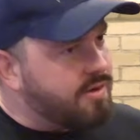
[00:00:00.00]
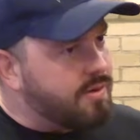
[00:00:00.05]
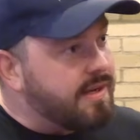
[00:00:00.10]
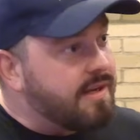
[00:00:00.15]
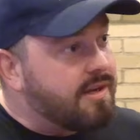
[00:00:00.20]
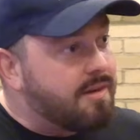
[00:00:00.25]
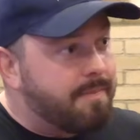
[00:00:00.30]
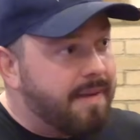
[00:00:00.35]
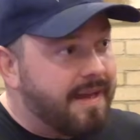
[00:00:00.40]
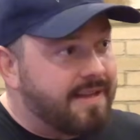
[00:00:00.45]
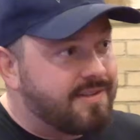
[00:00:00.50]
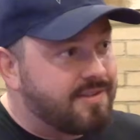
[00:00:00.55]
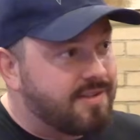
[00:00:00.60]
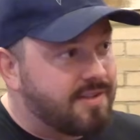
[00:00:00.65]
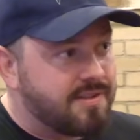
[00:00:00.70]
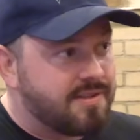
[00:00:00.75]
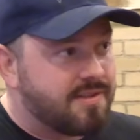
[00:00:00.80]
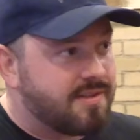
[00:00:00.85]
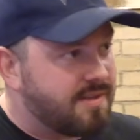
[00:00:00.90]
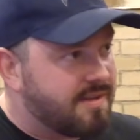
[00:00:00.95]
need
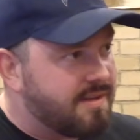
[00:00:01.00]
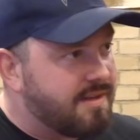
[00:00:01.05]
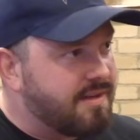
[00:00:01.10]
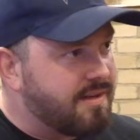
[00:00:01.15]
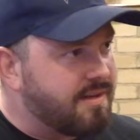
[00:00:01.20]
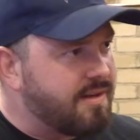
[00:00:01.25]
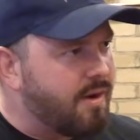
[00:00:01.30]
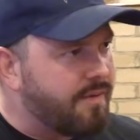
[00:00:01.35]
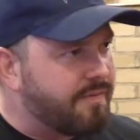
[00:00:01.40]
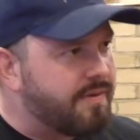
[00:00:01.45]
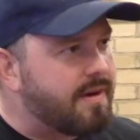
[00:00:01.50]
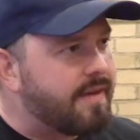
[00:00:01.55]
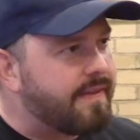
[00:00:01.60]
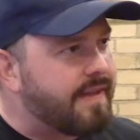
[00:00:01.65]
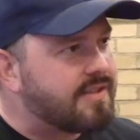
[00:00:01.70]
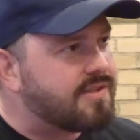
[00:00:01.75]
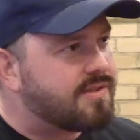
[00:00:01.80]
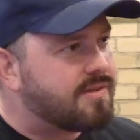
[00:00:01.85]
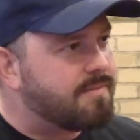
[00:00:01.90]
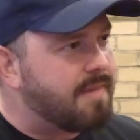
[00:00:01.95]
competitors, and I feel like
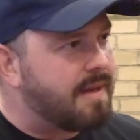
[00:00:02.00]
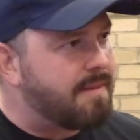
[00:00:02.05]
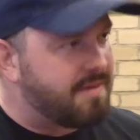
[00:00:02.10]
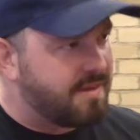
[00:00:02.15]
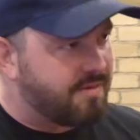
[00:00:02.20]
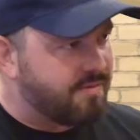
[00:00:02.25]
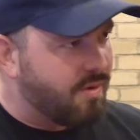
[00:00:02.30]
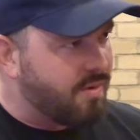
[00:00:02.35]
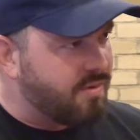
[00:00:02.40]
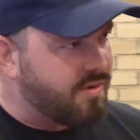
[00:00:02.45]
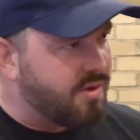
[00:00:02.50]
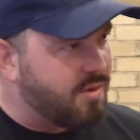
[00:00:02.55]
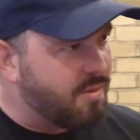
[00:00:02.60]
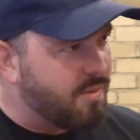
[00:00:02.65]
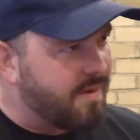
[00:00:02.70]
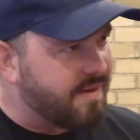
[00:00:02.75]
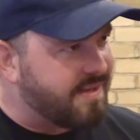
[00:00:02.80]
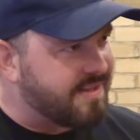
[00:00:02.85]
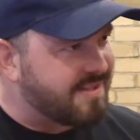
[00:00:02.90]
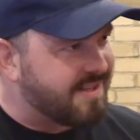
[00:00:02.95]
that's maybe the role
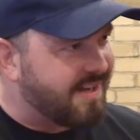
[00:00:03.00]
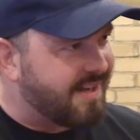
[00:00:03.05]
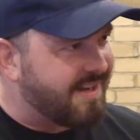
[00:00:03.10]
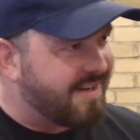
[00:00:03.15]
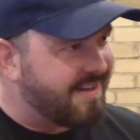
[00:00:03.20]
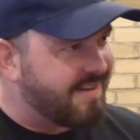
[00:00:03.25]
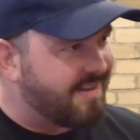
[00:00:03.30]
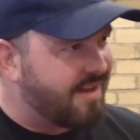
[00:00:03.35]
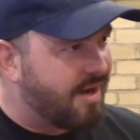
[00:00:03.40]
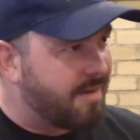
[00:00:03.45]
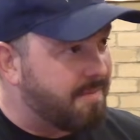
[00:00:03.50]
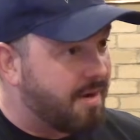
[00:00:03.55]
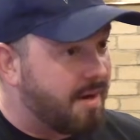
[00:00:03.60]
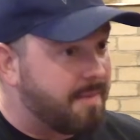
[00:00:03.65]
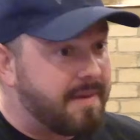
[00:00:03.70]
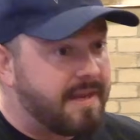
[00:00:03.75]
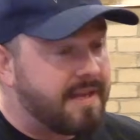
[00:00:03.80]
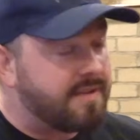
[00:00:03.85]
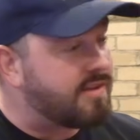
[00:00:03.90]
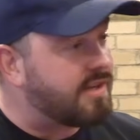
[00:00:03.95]
you is like.
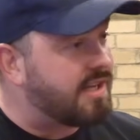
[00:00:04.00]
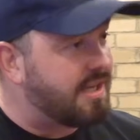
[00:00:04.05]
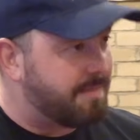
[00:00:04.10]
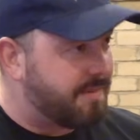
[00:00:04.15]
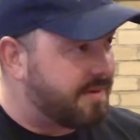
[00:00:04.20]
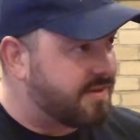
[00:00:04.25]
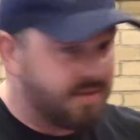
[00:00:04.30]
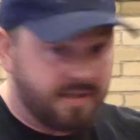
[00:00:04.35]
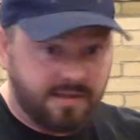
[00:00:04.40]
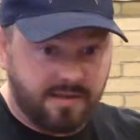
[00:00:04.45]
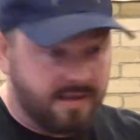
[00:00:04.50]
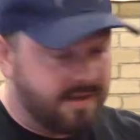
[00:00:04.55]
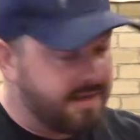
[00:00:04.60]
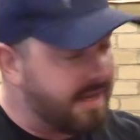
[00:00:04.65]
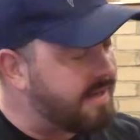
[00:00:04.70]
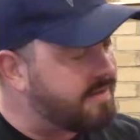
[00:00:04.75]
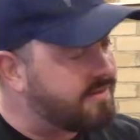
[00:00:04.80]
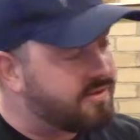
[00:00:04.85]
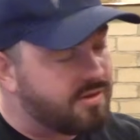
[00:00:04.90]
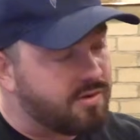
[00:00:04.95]
I'm here to keep us,
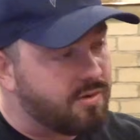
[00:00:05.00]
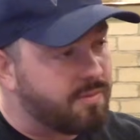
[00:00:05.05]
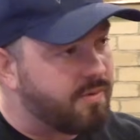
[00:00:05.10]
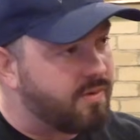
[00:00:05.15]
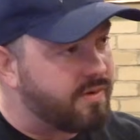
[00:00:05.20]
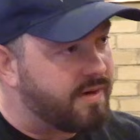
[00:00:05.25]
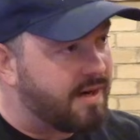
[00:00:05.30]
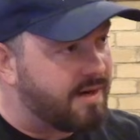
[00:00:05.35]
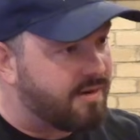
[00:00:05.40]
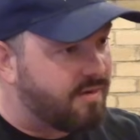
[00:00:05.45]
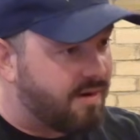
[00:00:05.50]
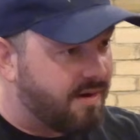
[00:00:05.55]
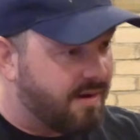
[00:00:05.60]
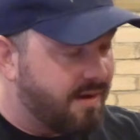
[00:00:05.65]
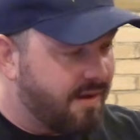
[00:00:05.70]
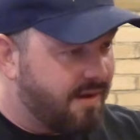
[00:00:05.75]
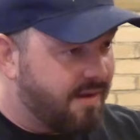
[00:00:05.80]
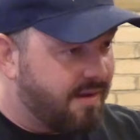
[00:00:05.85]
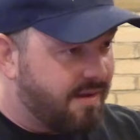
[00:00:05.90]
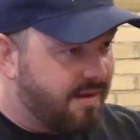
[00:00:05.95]
again, to your point earlier on,
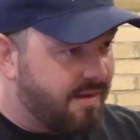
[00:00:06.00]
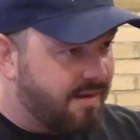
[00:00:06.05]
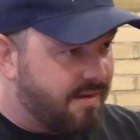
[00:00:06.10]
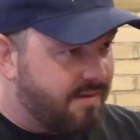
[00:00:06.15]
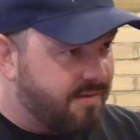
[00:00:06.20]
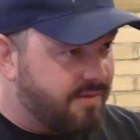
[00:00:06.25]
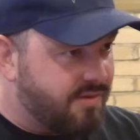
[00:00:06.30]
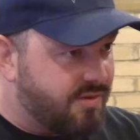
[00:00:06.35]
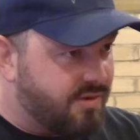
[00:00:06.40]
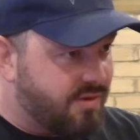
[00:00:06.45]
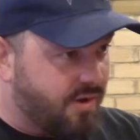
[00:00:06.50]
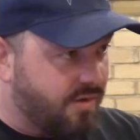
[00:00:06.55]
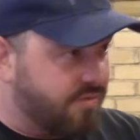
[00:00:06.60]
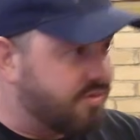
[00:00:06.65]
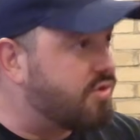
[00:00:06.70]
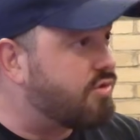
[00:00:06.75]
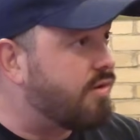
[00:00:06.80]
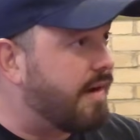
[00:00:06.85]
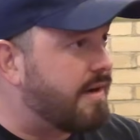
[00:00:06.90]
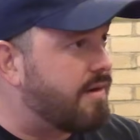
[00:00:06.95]

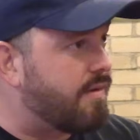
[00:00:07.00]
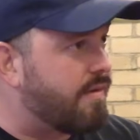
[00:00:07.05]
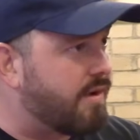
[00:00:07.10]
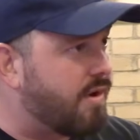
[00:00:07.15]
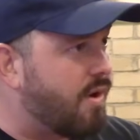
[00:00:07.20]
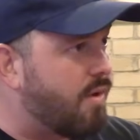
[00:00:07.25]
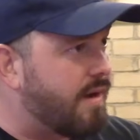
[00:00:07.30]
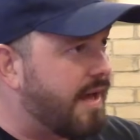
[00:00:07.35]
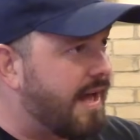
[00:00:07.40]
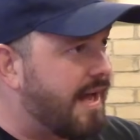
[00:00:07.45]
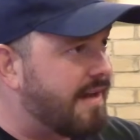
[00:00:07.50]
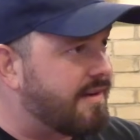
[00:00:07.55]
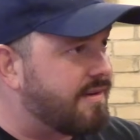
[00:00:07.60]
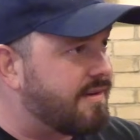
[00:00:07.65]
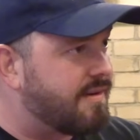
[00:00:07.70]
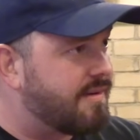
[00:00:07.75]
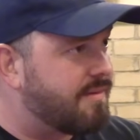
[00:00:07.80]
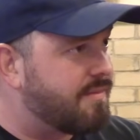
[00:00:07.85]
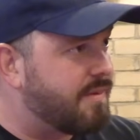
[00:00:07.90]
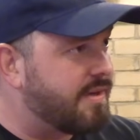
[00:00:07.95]
concentrated on the goal at
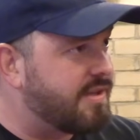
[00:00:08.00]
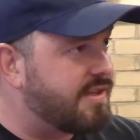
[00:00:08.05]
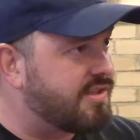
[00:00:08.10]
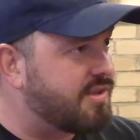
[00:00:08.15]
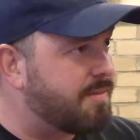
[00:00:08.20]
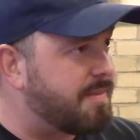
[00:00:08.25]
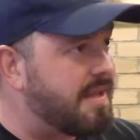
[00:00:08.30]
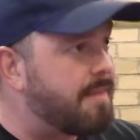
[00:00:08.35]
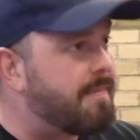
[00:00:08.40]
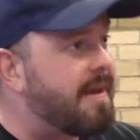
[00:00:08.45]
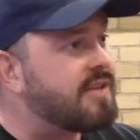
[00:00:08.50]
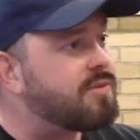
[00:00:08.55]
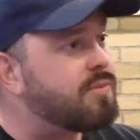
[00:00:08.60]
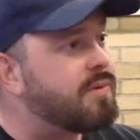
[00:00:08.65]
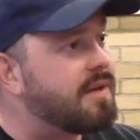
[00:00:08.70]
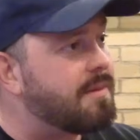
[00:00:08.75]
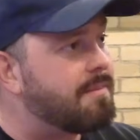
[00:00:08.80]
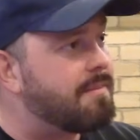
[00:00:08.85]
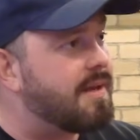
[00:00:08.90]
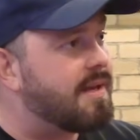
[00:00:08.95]
hand, which is to be the best
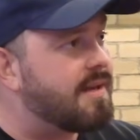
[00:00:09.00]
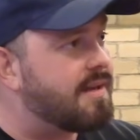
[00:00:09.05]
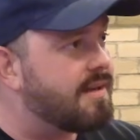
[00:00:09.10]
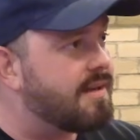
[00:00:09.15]
we can be.